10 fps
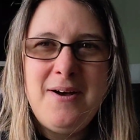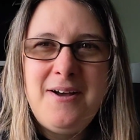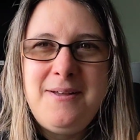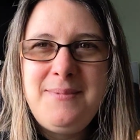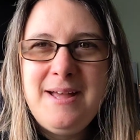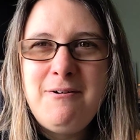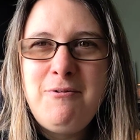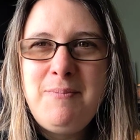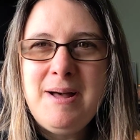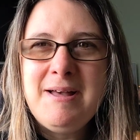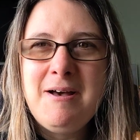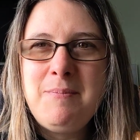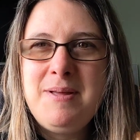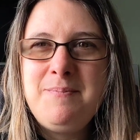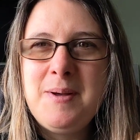I am now back
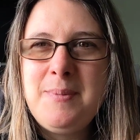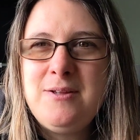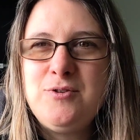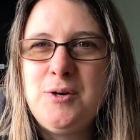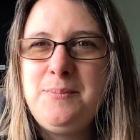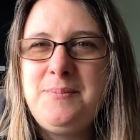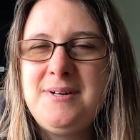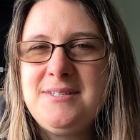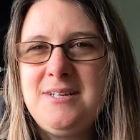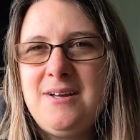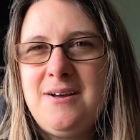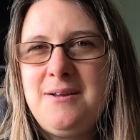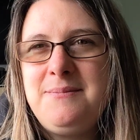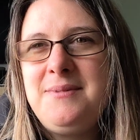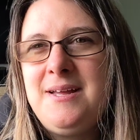up in my bedroom, but
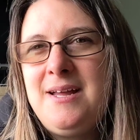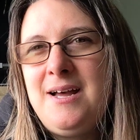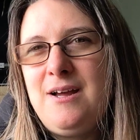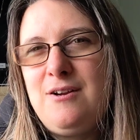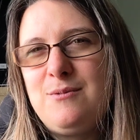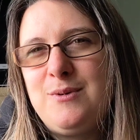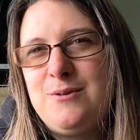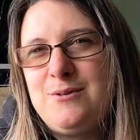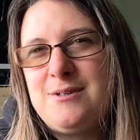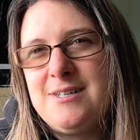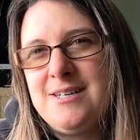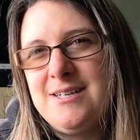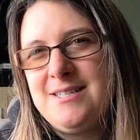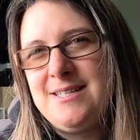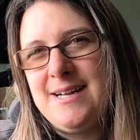I'm a lot more
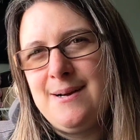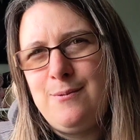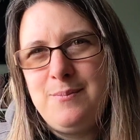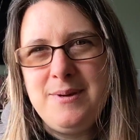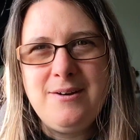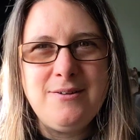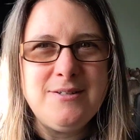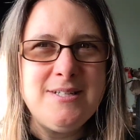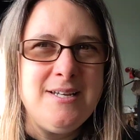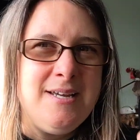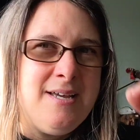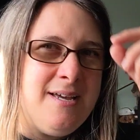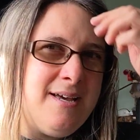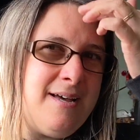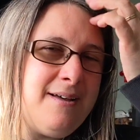organised now because
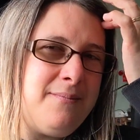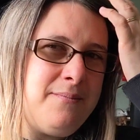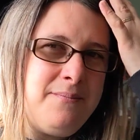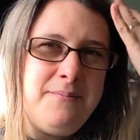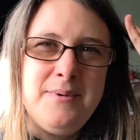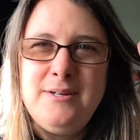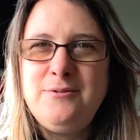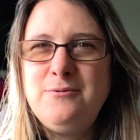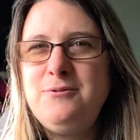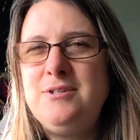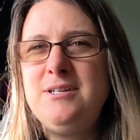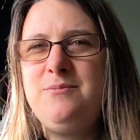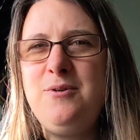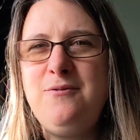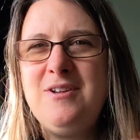my
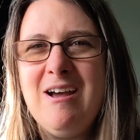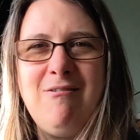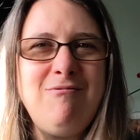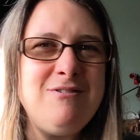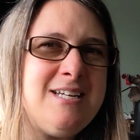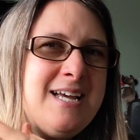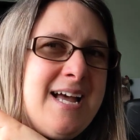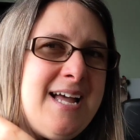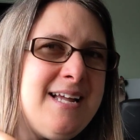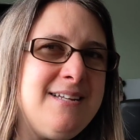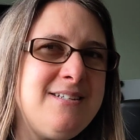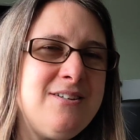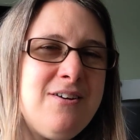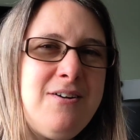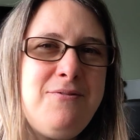daughter's moved out
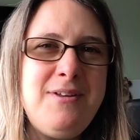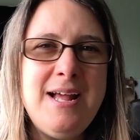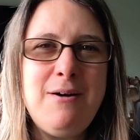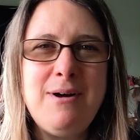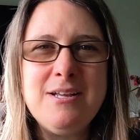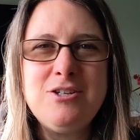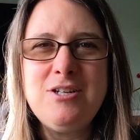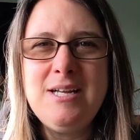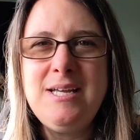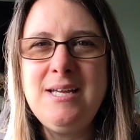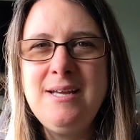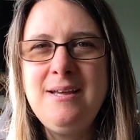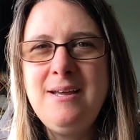and I've now actually